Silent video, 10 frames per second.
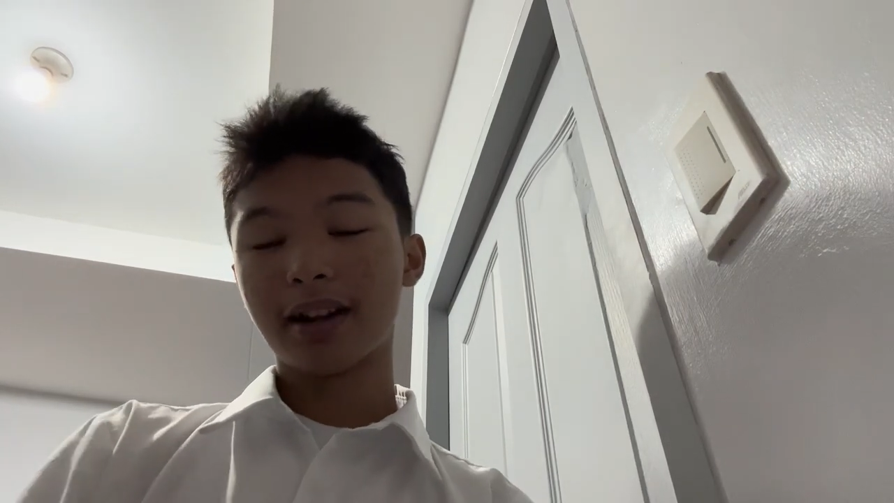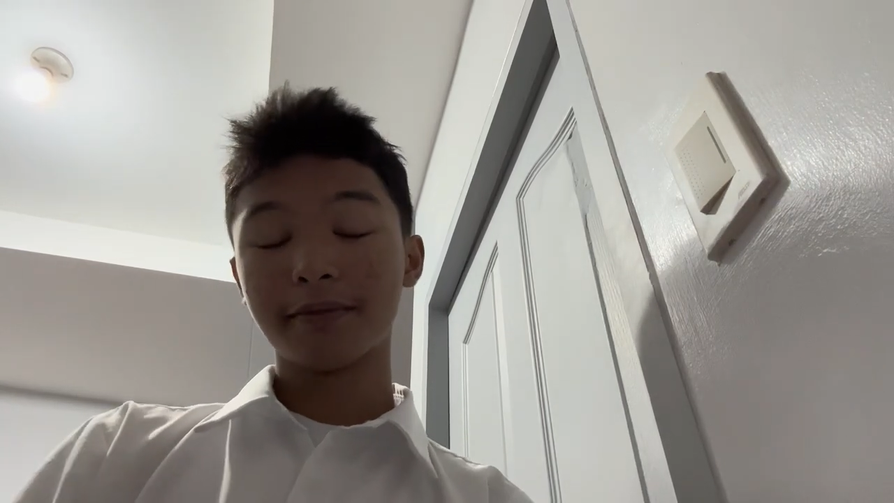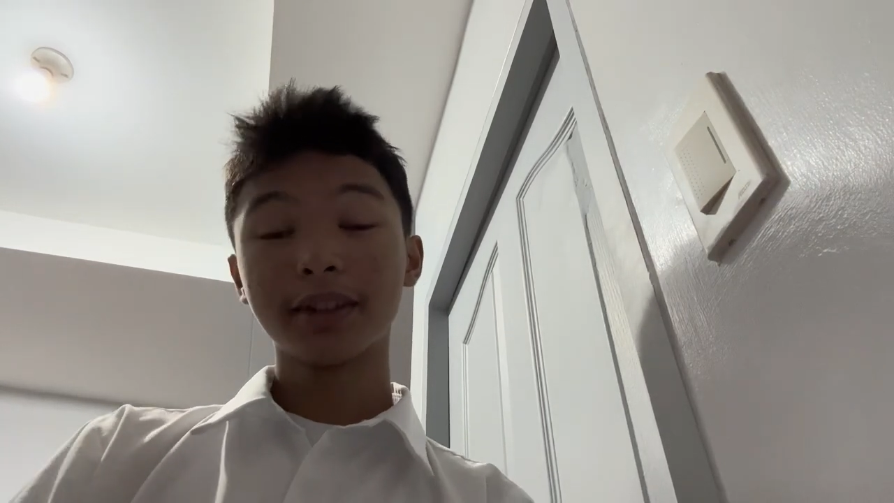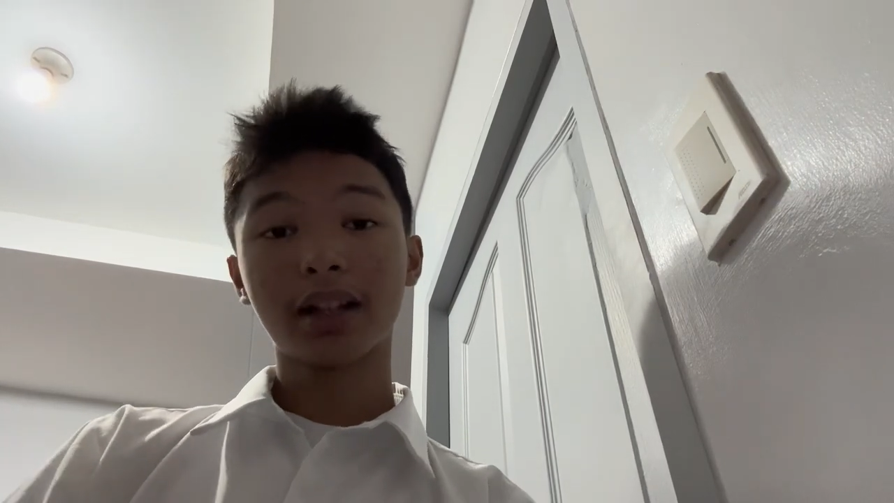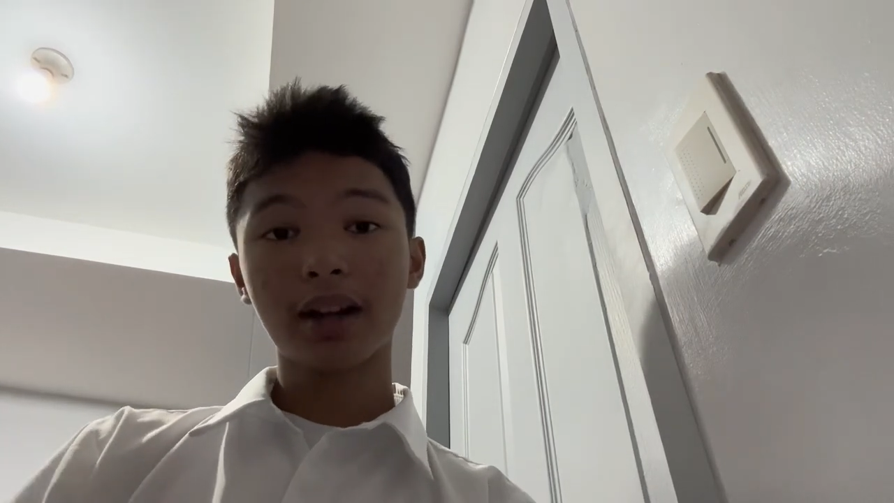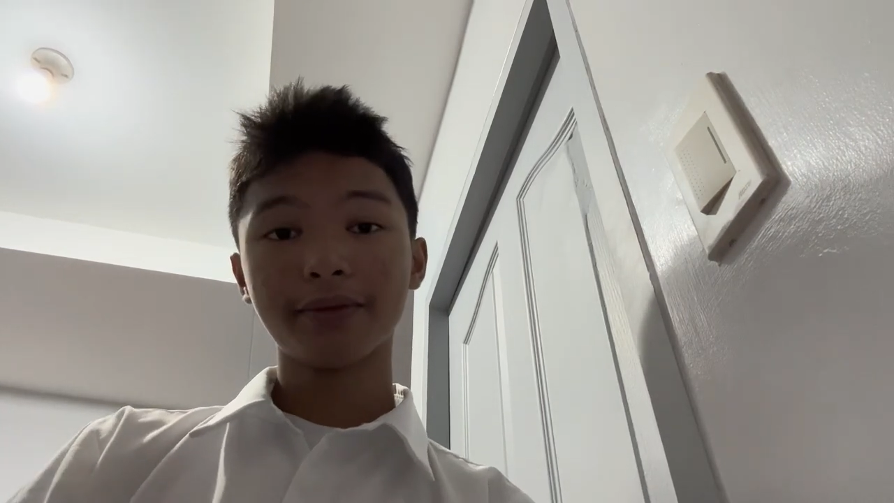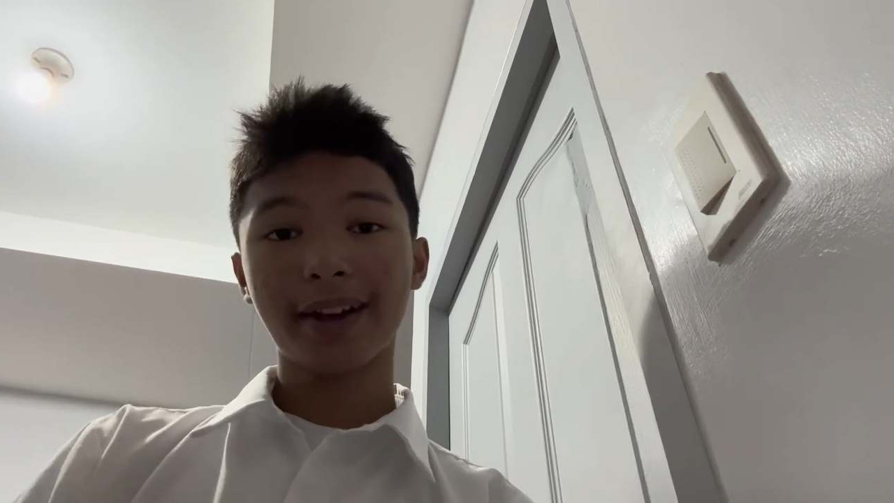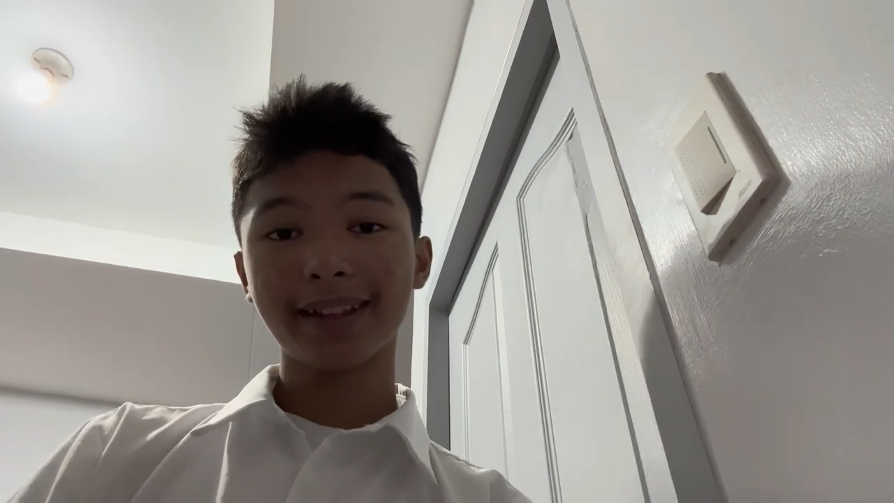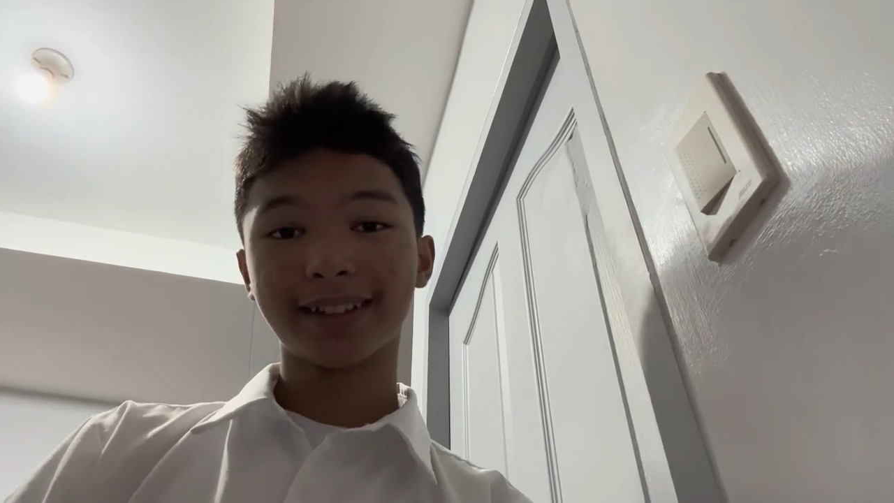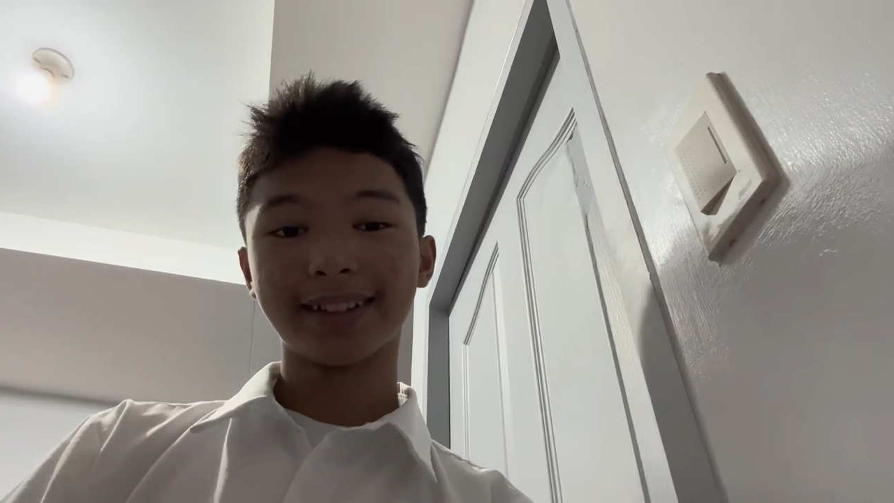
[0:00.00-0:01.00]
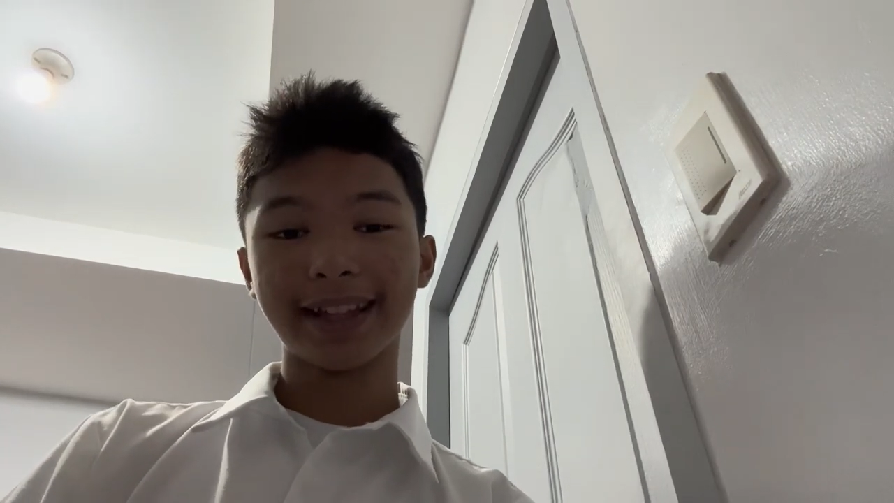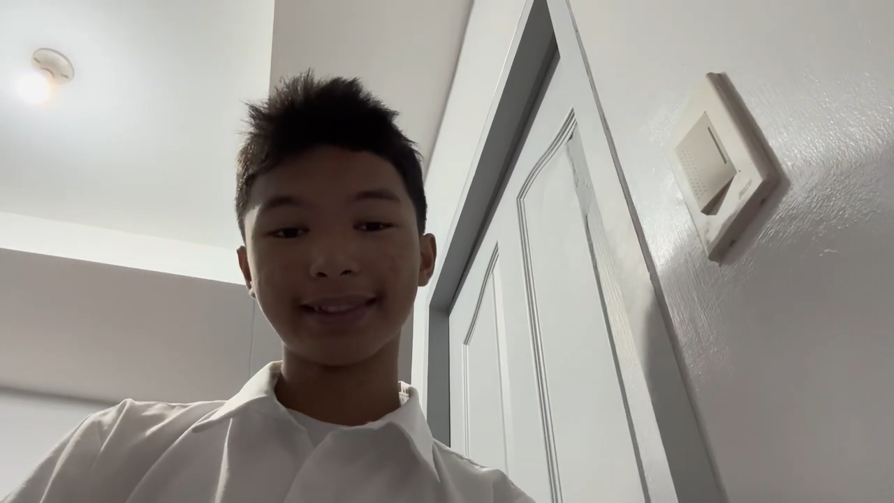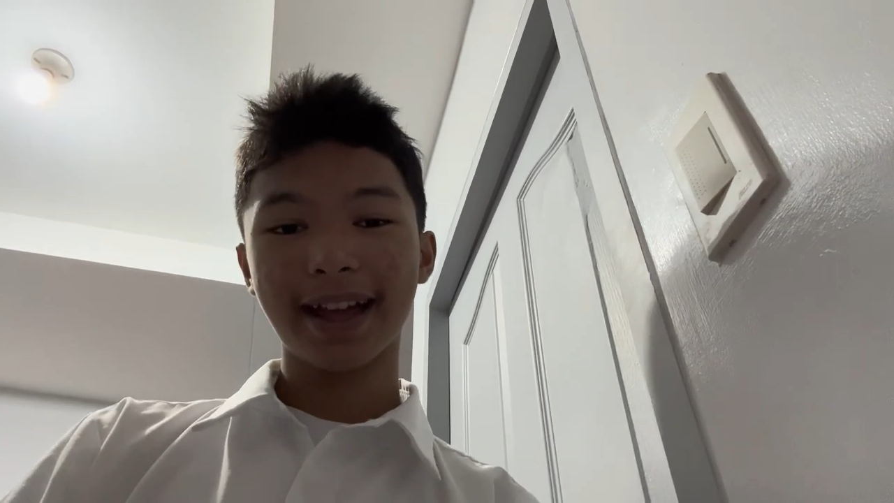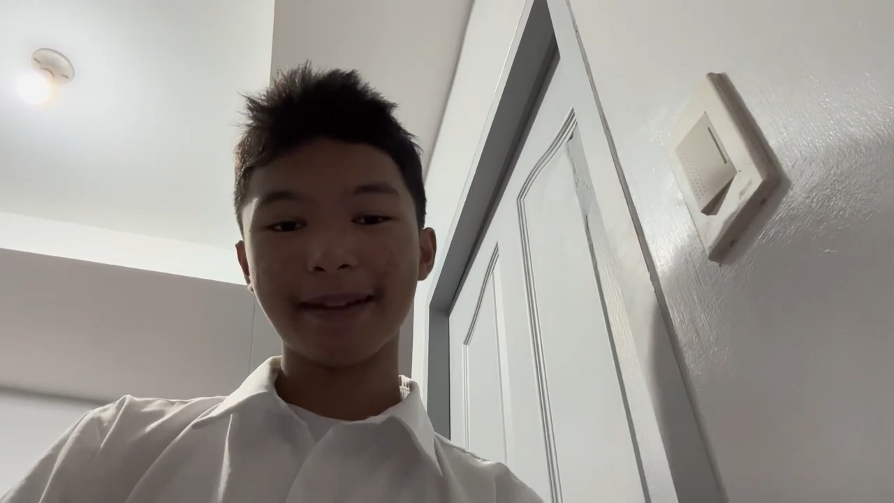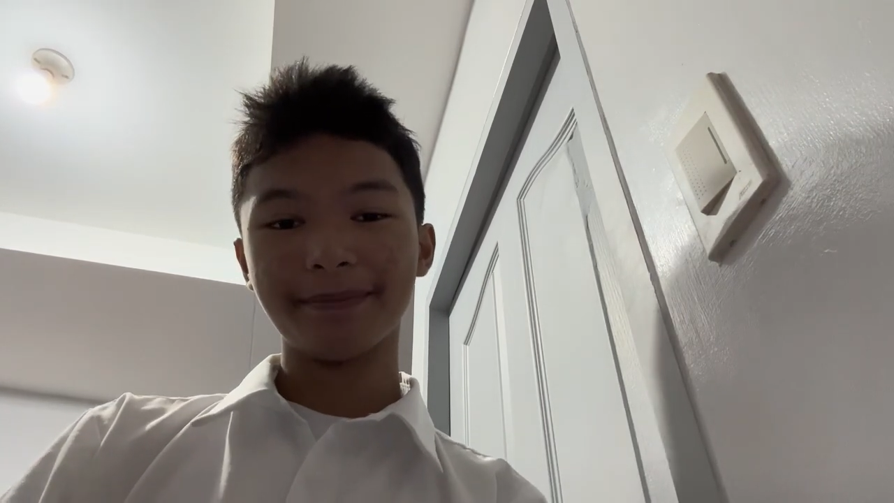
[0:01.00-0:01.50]
with our advisor at
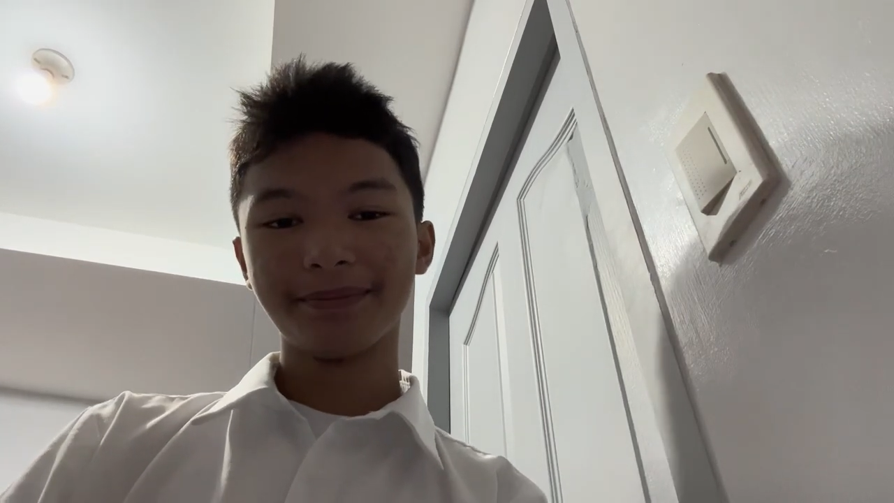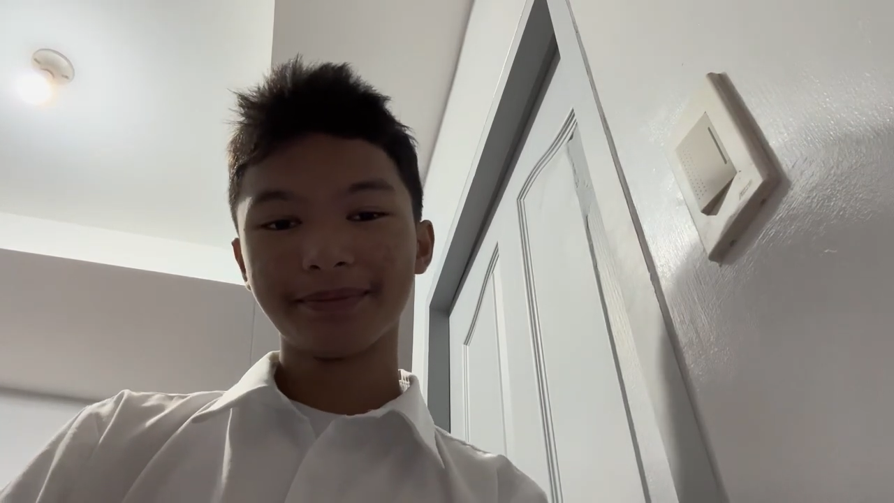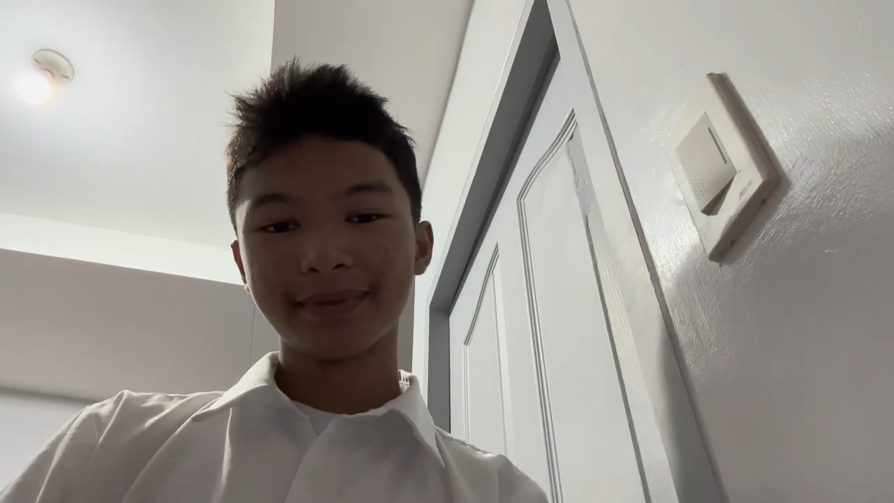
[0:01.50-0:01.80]
that time,